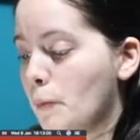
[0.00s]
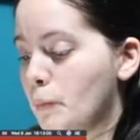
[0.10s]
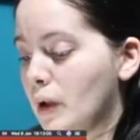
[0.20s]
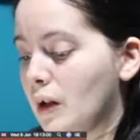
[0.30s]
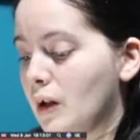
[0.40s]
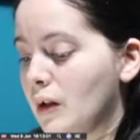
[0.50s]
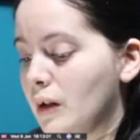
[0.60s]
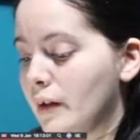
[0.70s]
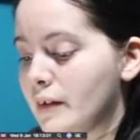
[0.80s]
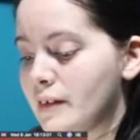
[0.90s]
but
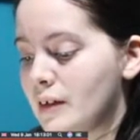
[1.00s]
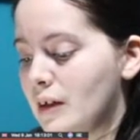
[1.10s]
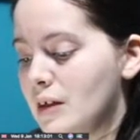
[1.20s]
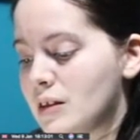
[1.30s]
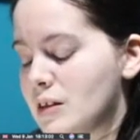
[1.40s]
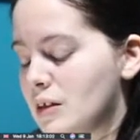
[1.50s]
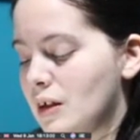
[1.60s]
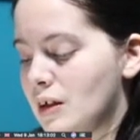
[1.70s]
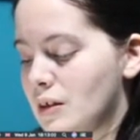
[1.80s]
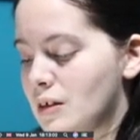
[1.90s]

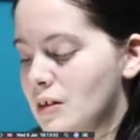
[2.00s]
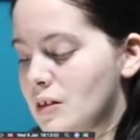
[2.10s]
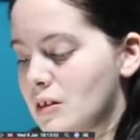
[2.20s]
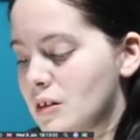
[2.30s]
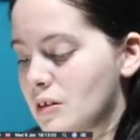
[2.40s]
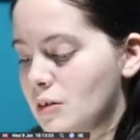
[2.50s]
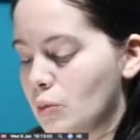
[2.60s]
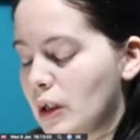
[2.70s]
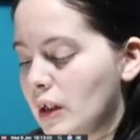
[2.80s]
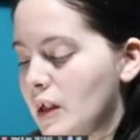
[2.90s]
it just doesn't
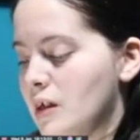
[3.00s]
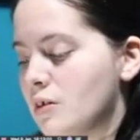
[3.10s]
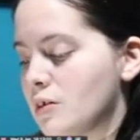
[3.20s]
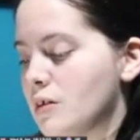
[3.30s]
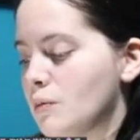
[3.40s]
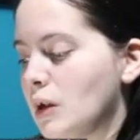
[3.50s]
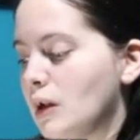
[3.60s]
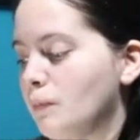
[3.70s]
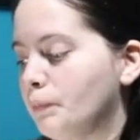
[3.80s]
really interest me.